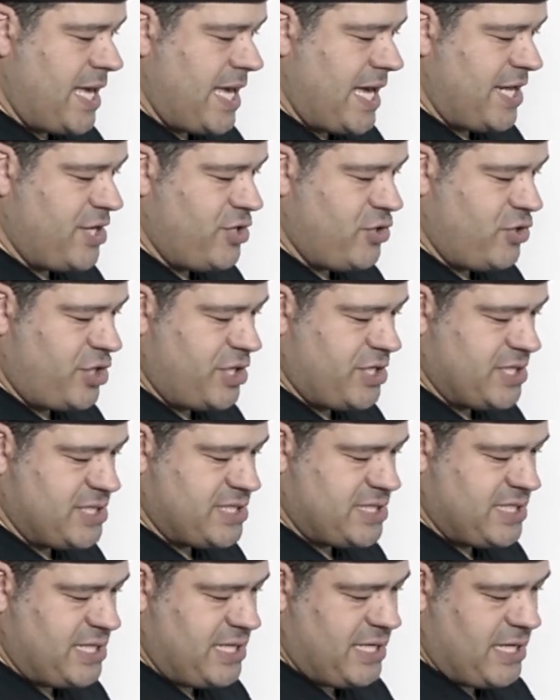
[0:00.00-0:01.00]
and you're gonna
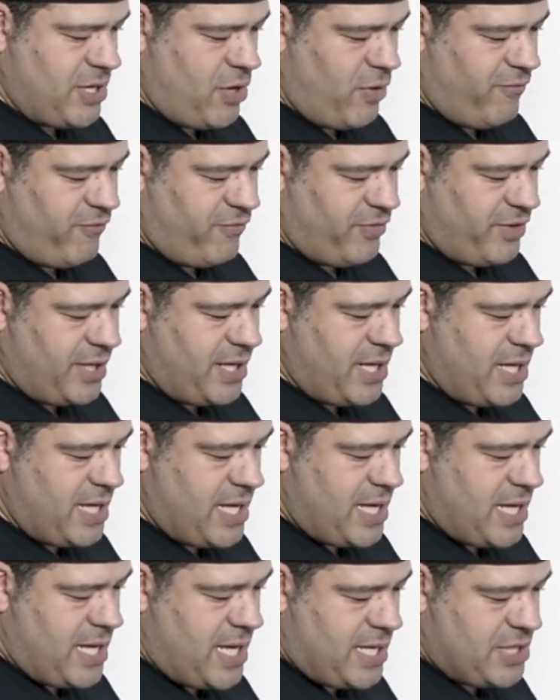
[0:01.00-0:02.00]
see, hopefully.
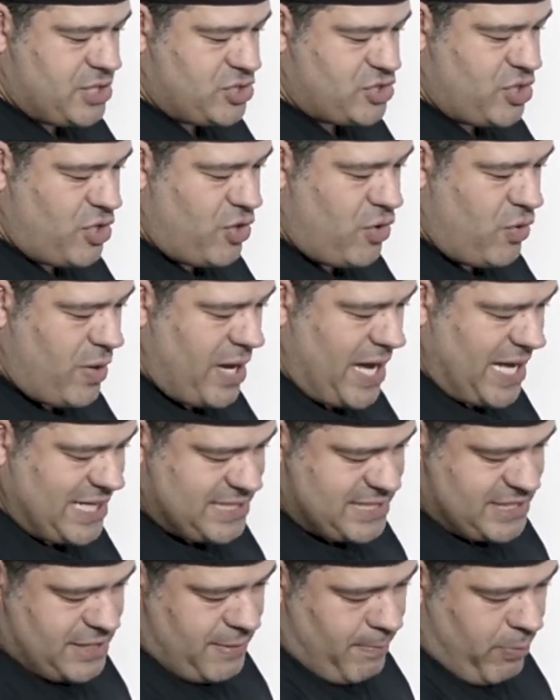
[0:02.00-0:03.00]
So
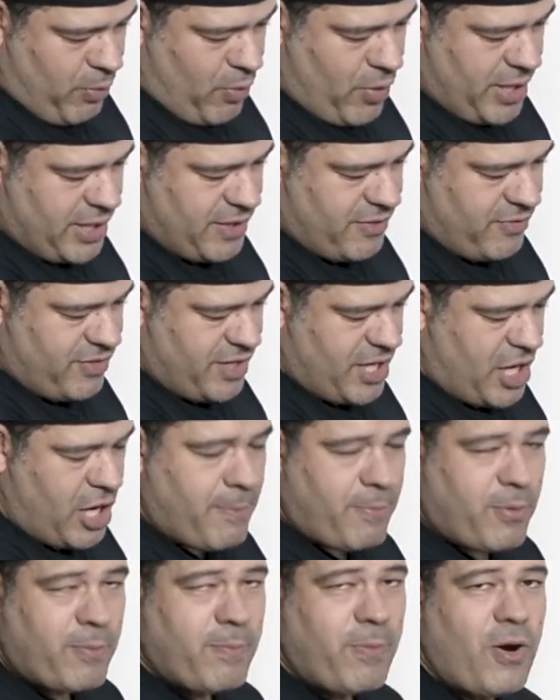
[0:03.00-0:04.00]
at some point, the
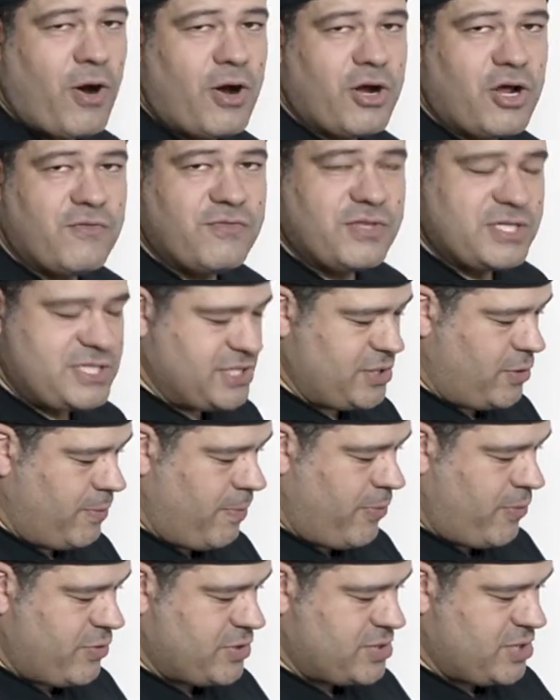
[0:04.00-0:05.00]
upper part of the
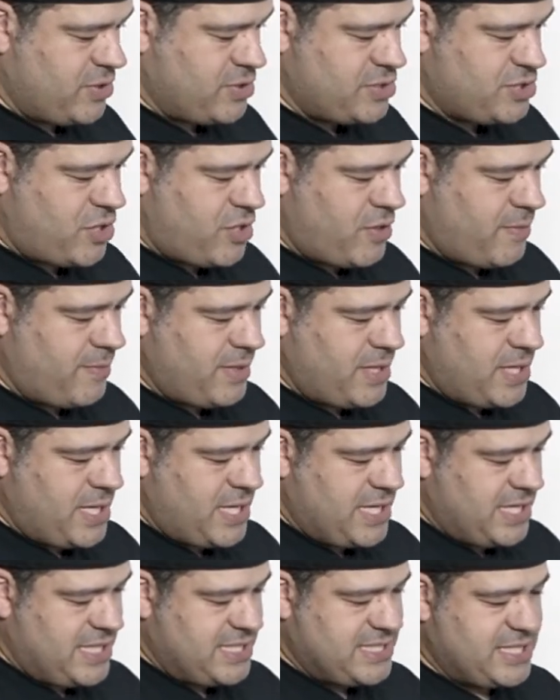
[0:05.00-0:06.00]
tilt arm
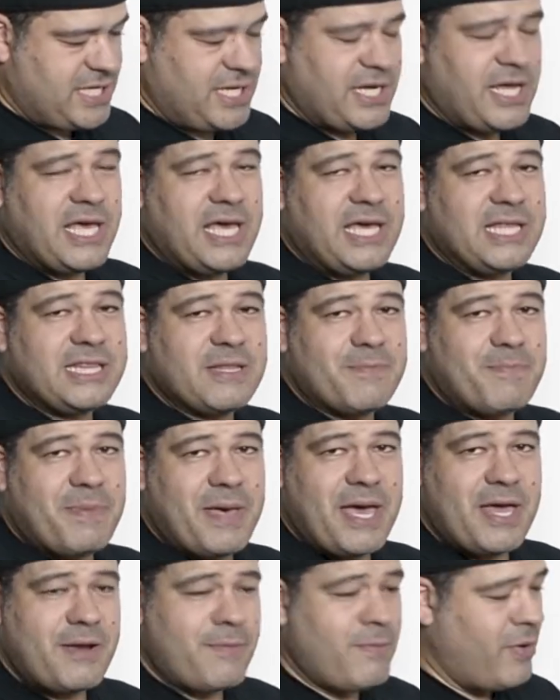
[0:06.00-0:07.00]
is gonna hit the
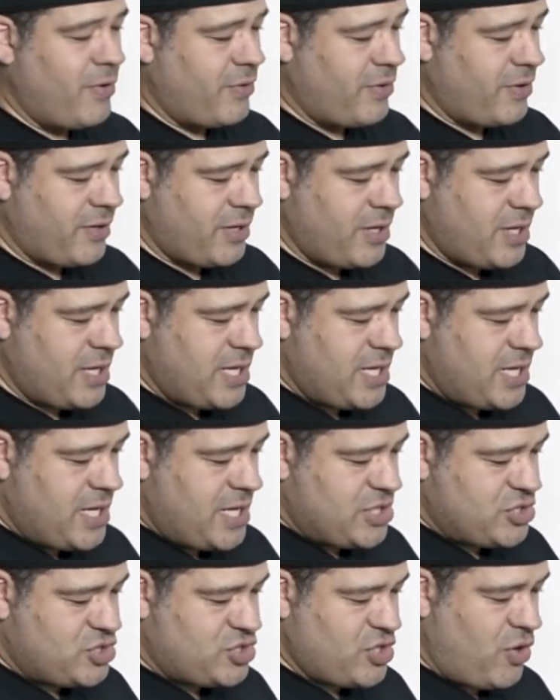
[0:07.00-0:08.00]
pan motor.
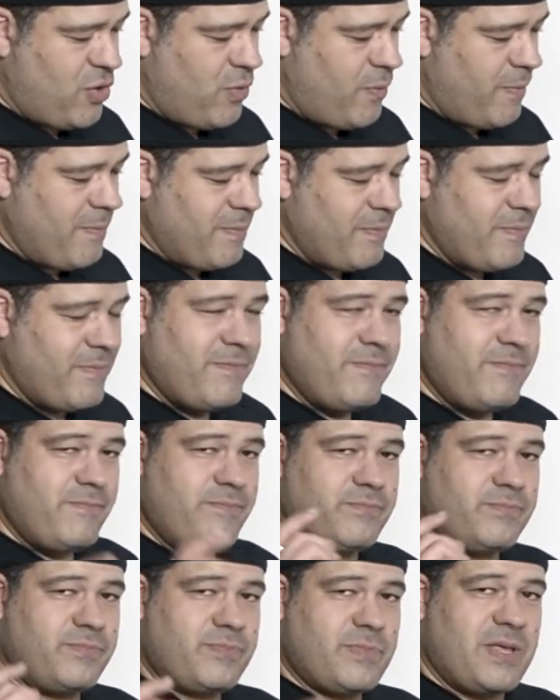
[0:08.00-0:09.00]
So
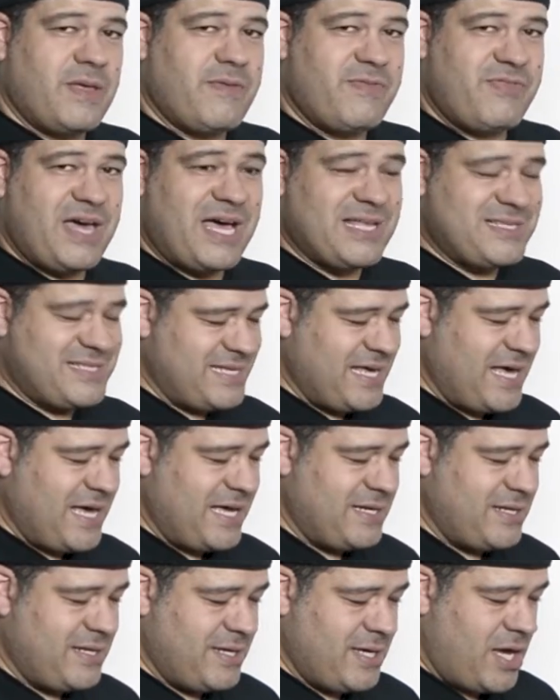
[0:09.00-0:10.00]
that
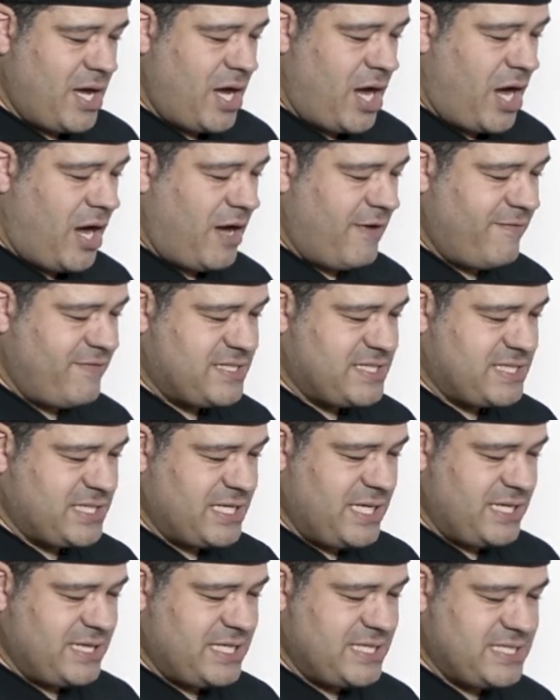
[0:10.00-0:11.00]
said,
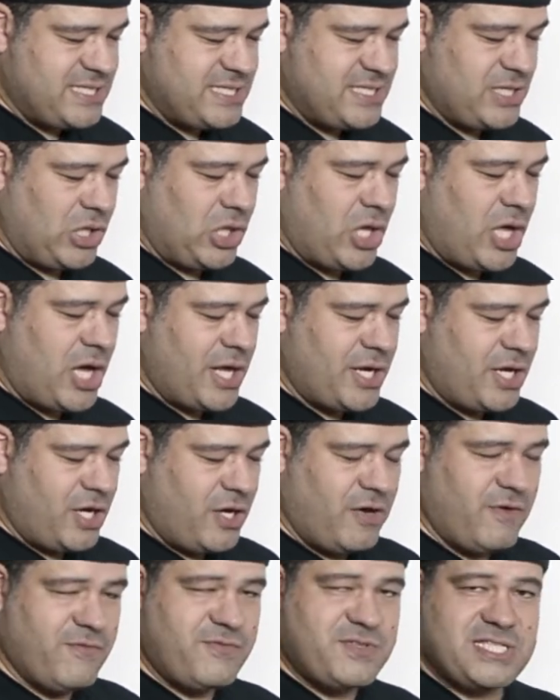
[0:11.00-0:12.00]
obviously this is a lot
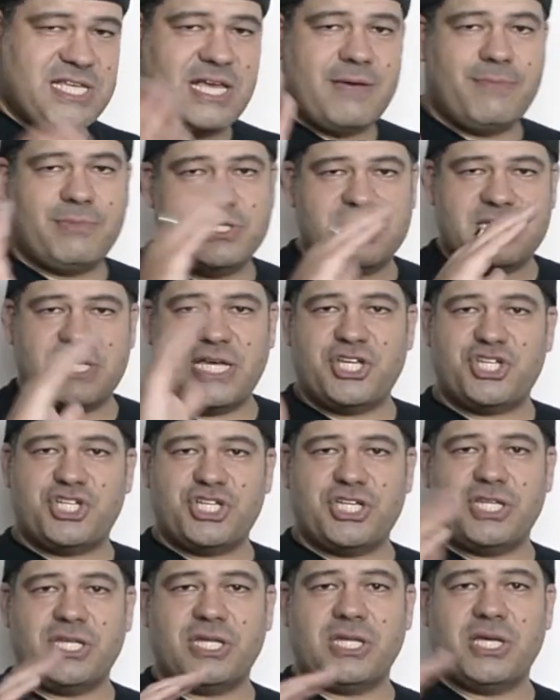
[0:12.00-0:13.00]
of
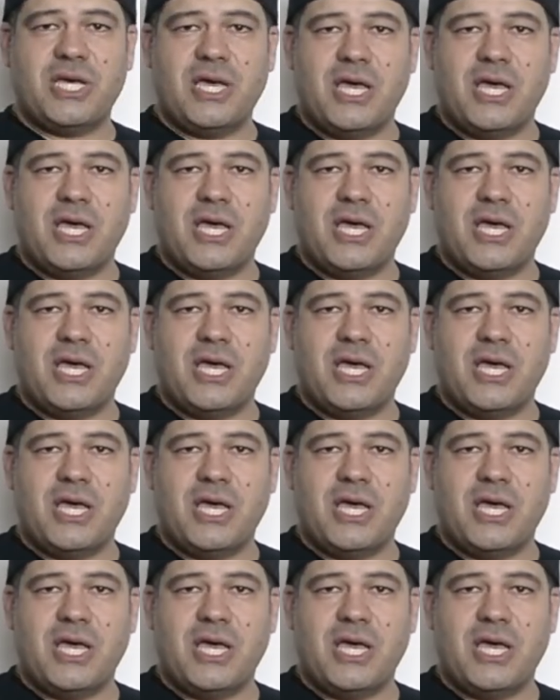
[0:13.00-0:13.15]
stabilization